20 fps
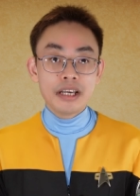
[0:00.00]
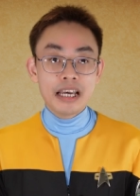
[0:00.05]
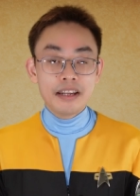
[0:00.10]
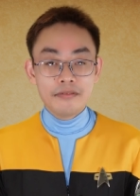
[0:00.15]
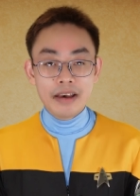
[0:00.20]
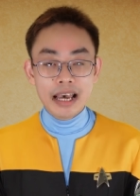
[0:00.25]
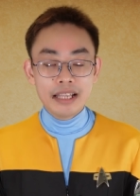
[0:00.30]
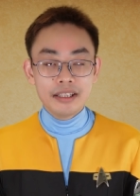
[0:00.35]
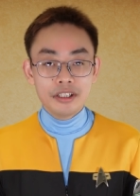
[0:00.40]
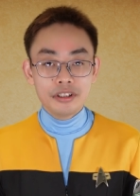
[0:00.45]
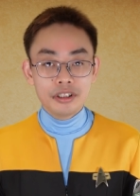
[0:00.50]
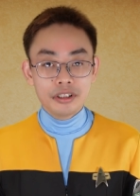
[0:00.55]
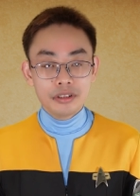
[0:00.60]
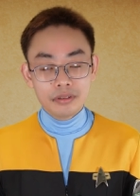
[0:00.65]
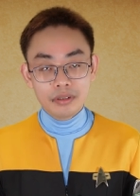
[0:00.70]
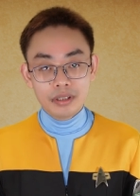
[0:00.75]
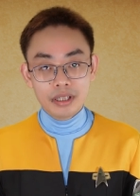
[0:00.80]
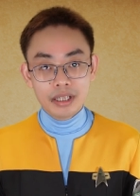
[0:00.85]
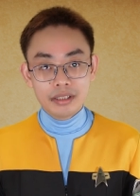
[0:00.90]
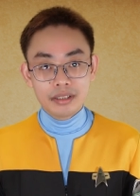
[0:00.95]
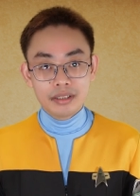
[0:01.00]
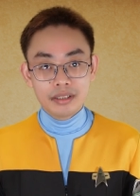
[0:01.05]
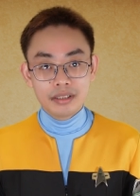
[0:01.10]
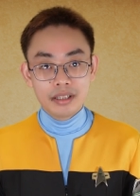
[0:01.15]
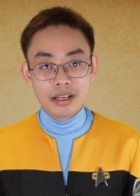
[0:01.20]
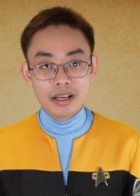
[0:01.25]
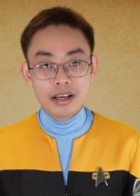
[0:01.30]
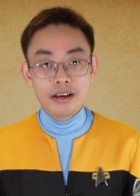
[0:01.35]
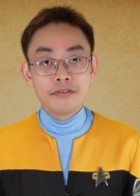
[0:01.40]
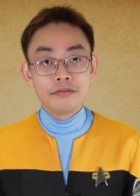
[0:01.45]
advantages to
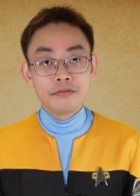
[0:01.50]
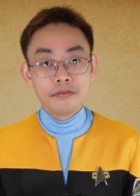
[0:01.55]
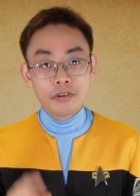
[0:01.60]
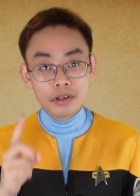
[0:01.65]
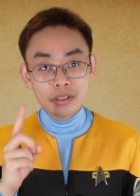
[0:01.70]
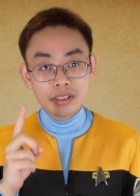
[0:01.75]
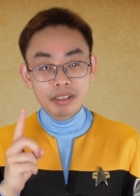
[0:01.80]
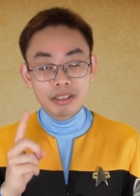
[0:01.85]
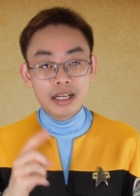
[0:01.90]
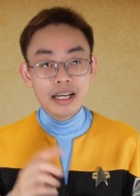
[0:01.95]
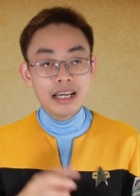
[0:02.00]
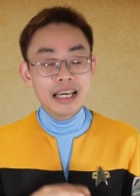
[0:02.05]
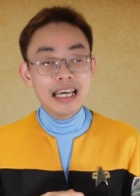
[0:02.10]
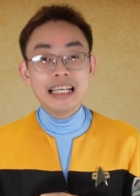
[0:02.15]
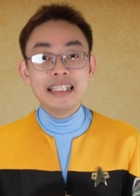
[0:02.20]
this. First,